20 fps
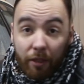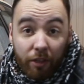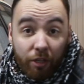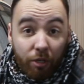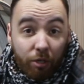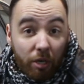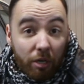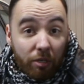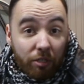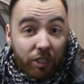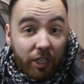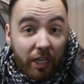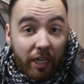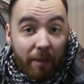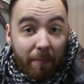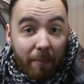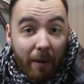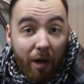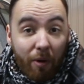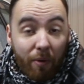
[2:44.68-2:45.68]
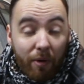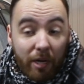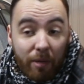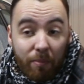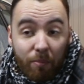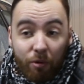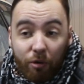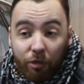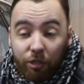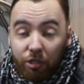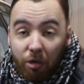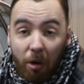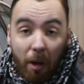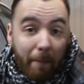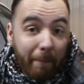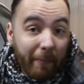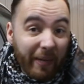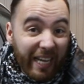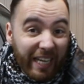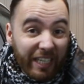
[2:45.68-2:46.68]
you don't see them now anymore, so
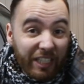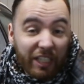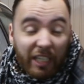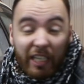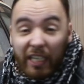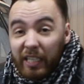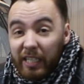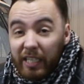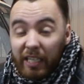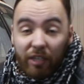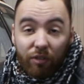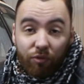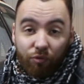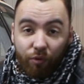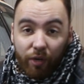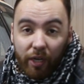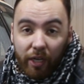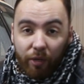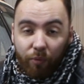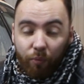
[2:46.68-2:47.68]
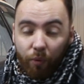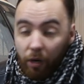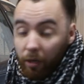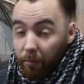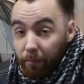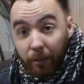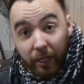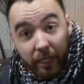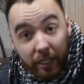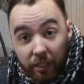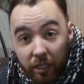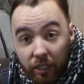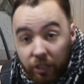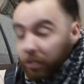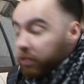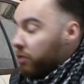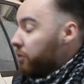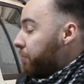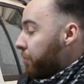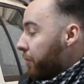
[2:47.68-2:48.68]
I'm guessing it didn't really work. But it
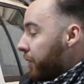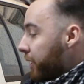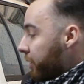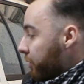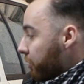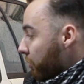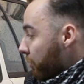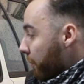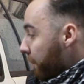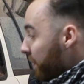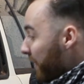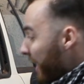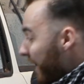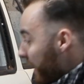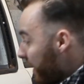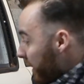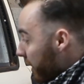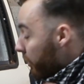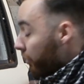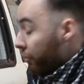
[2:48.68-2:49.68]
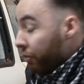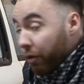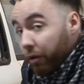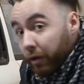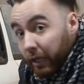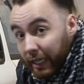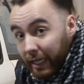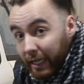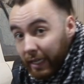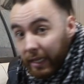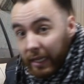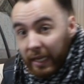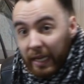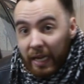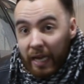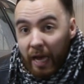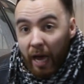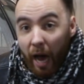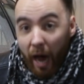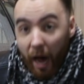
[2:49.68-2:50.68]
does look pretty cool. And thirdly,
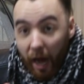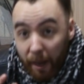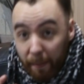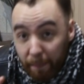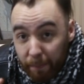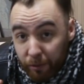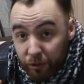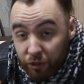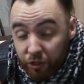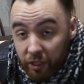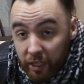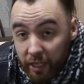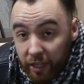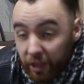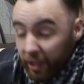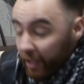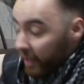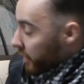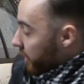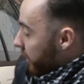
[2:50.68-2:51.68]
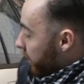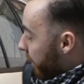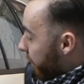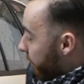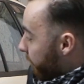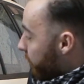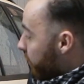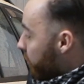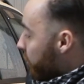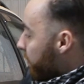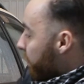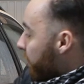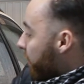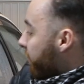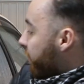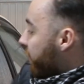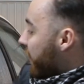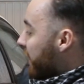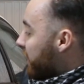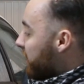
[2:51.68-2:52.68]
I personally think if you do a
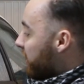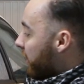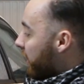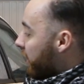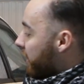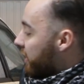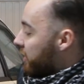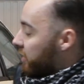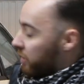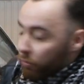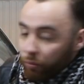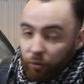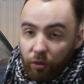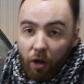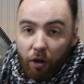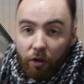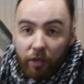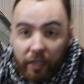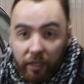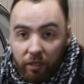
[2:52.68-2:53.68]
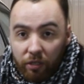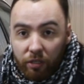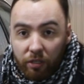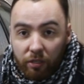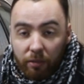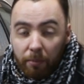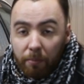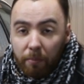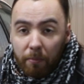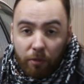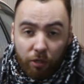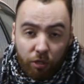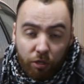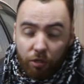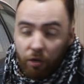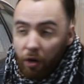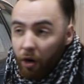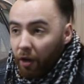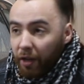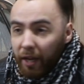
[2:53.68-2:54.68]
modification like this, it will only look
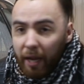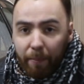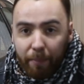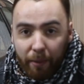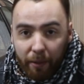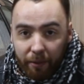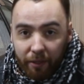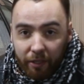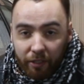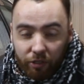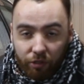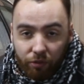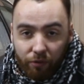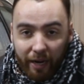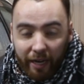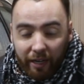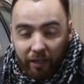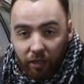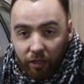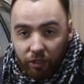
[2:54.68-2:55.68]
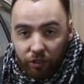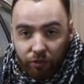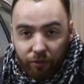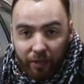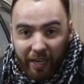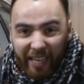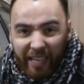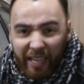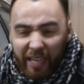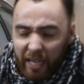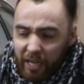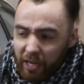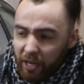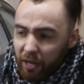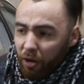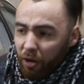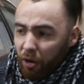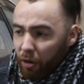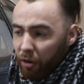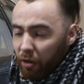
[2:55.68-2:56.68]
good on a period correct car. So a
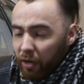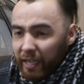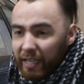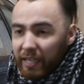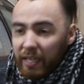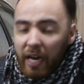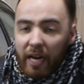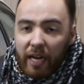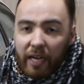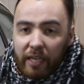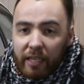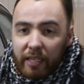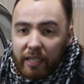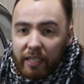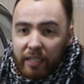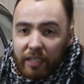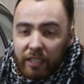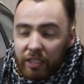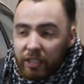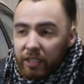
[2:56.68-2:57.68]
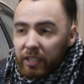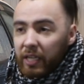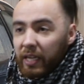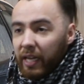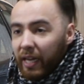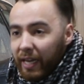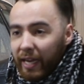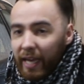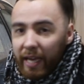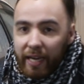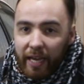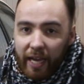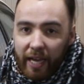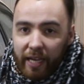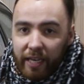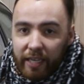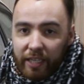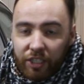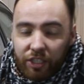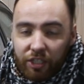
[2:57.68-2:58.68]
early nineties, late
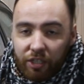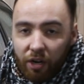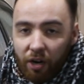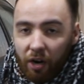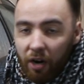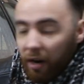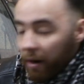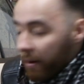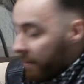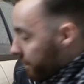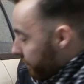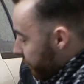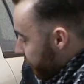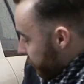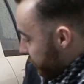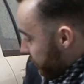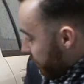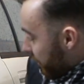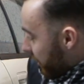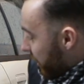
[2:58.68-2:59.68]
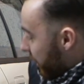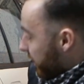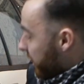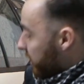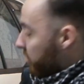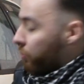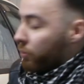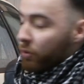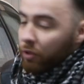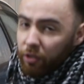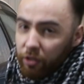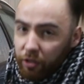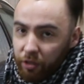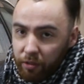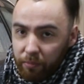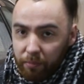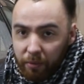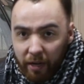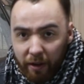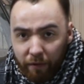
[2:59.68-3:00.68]
eighties car, something like this would look
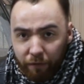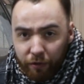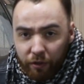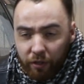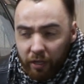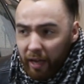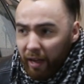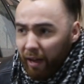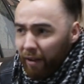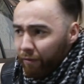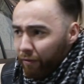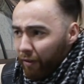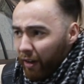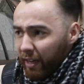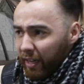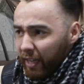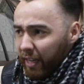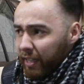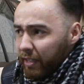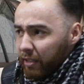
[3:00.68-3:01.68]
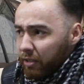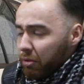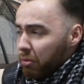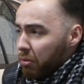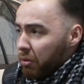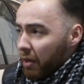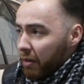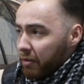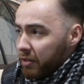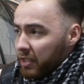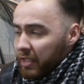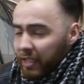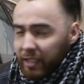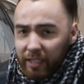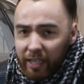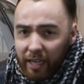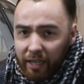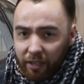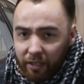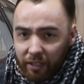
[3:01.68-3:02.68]
good. But if you have like a two
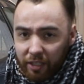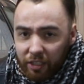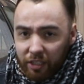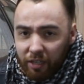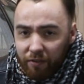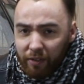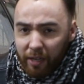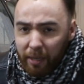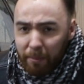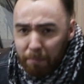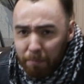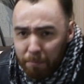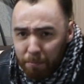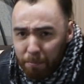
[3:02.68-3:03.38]
thousand ten Honda Civic, it